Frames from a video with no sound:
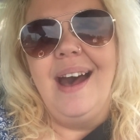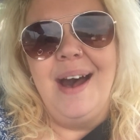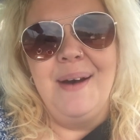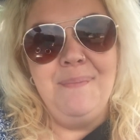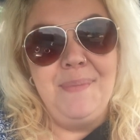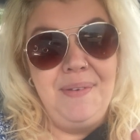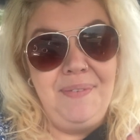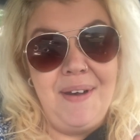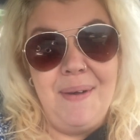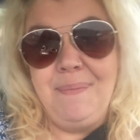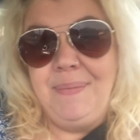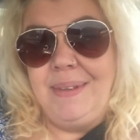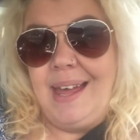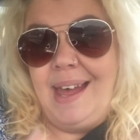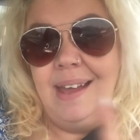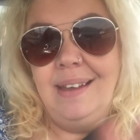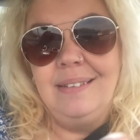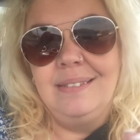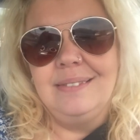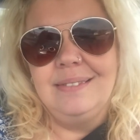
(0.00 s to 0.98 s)
and my
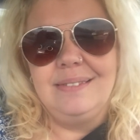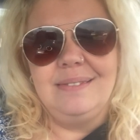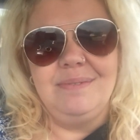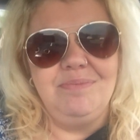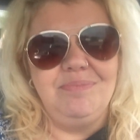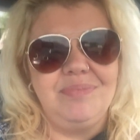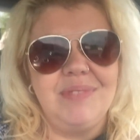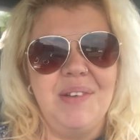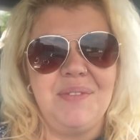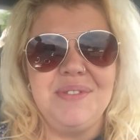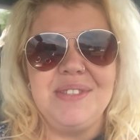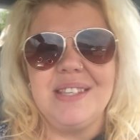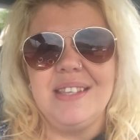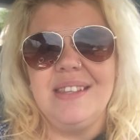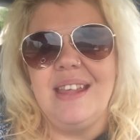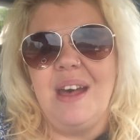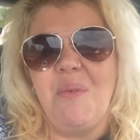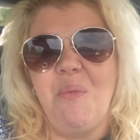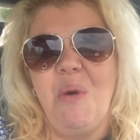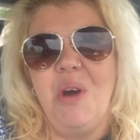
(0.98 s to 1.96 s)
family,
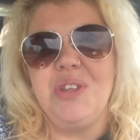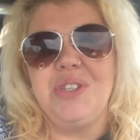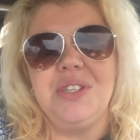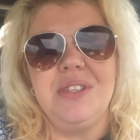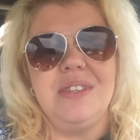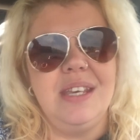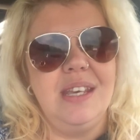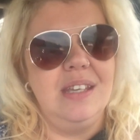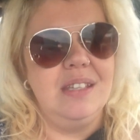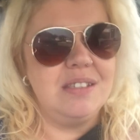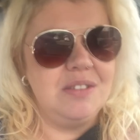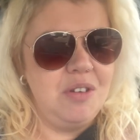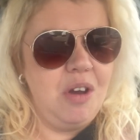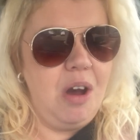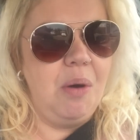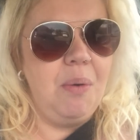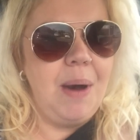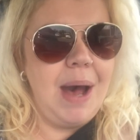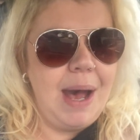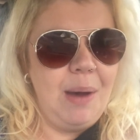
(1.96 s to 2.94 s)
obviously that watching things
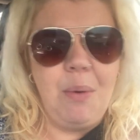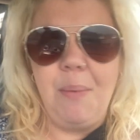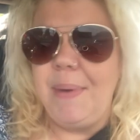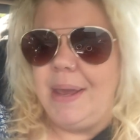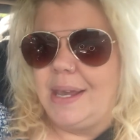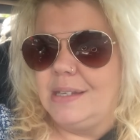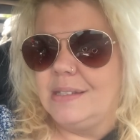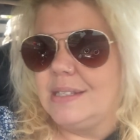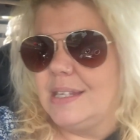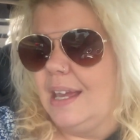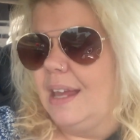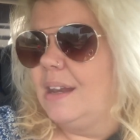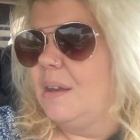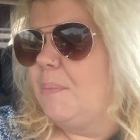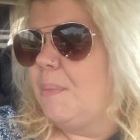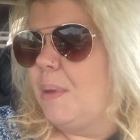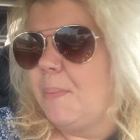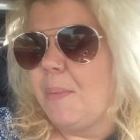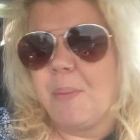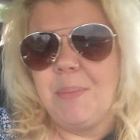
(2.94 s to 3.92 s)
know how
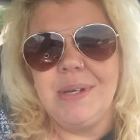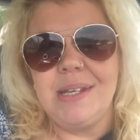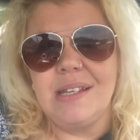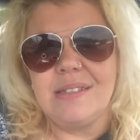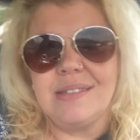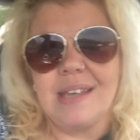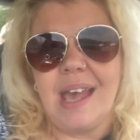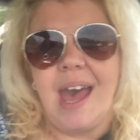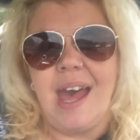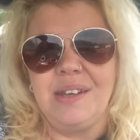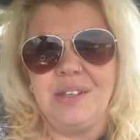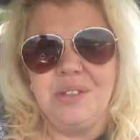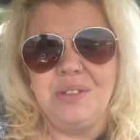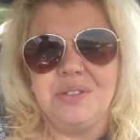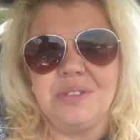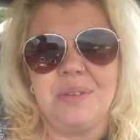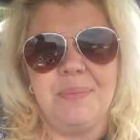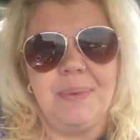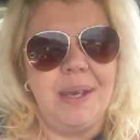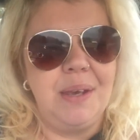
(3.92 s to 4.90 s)
amazing my mum and dad's garden
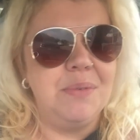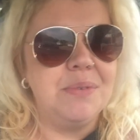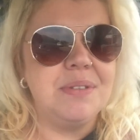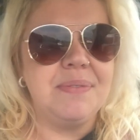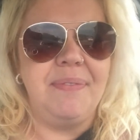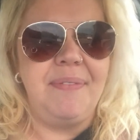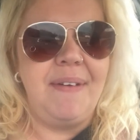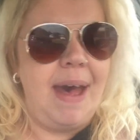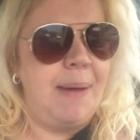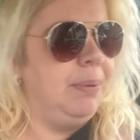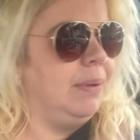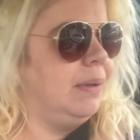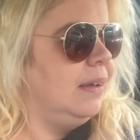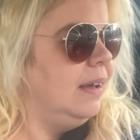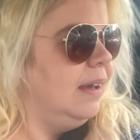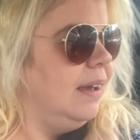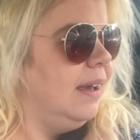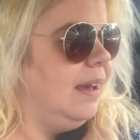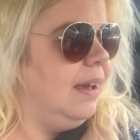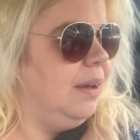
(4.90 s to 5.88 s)
used to be. It was fab.
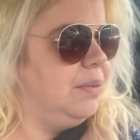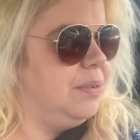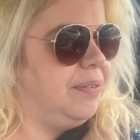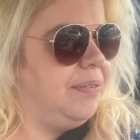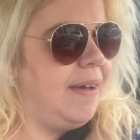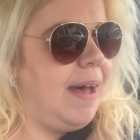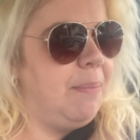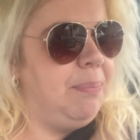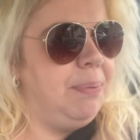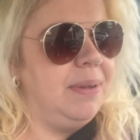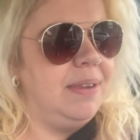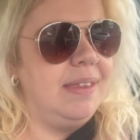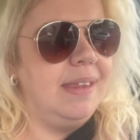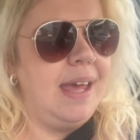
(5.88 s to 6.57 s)
It was fab.